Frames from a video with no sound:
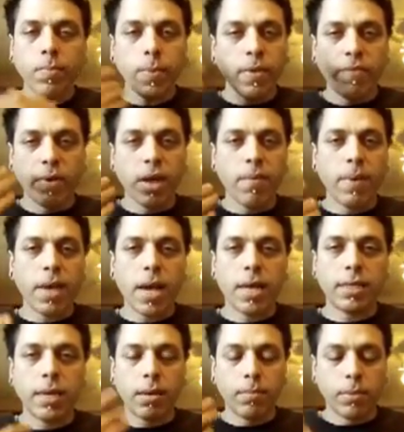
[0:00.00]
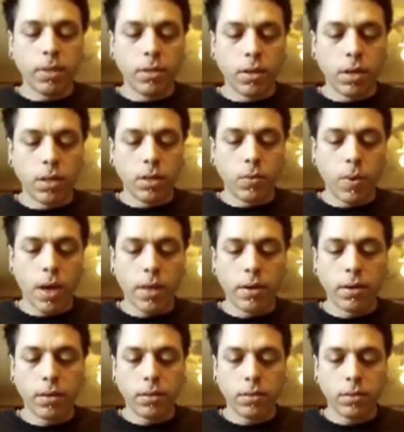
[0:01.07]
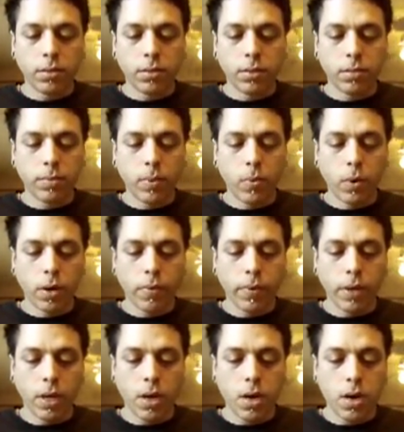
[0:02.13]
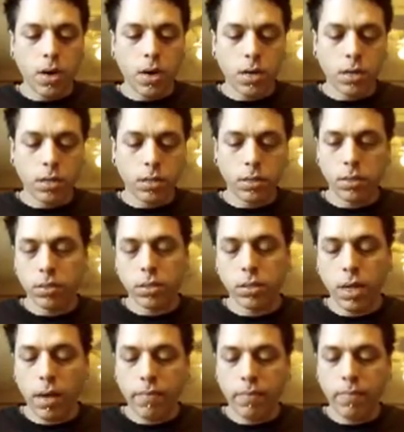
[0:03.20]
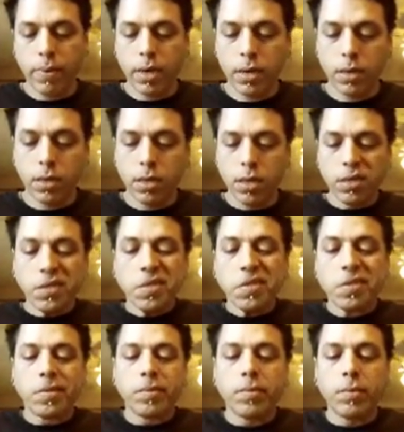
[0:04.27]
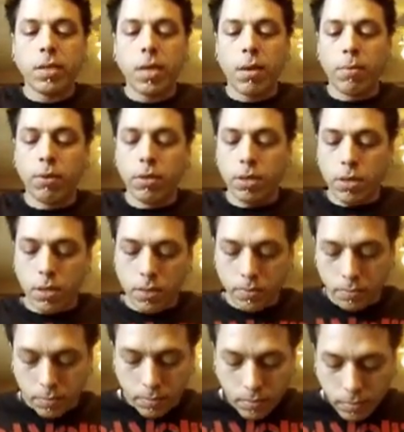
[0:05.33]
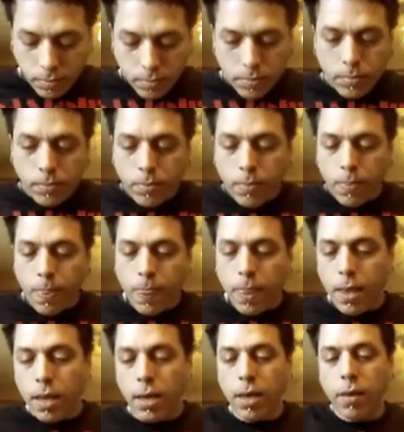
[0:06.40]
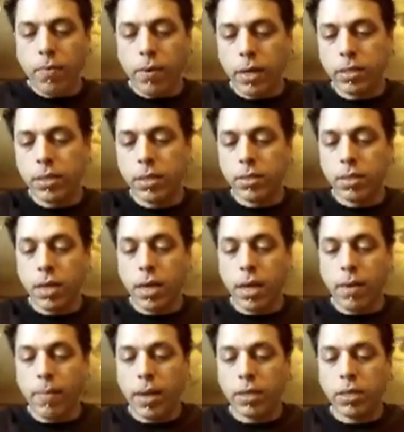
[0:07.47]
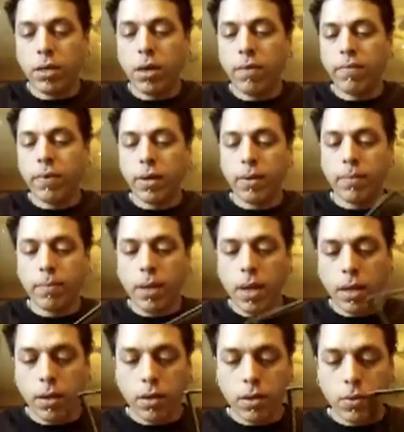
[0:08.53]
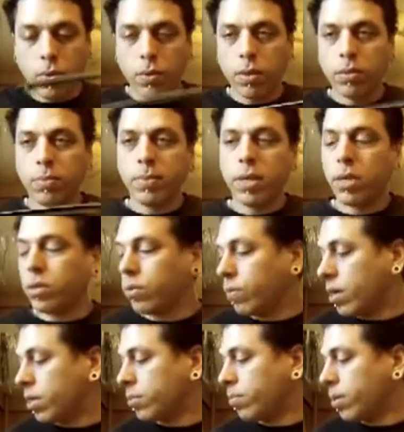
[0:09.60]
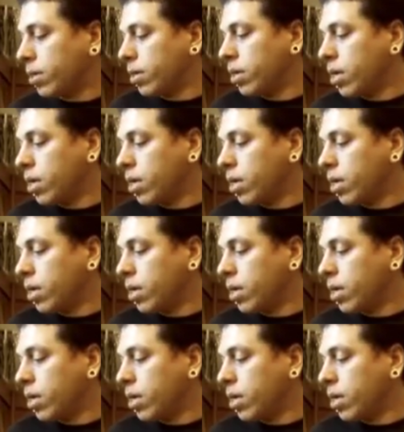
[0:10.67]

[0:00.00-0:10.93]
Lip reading: Forgive me, guys, I'm a little under the weather. It's just been working really hard and just haven't been able to get rest in. Today I'm actually off and I'm getting substantial rest, but